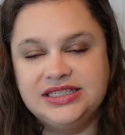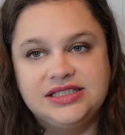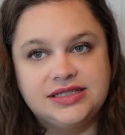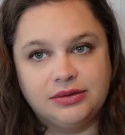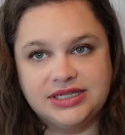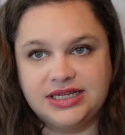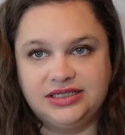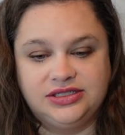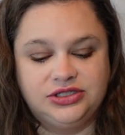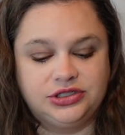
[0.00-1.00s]
He's so
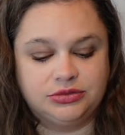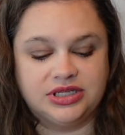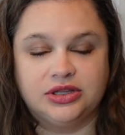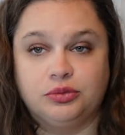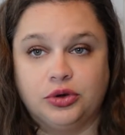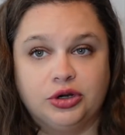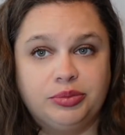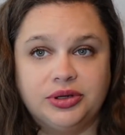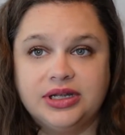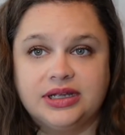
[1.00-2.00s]
excited to do it. The
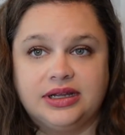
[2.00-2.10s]
workbook,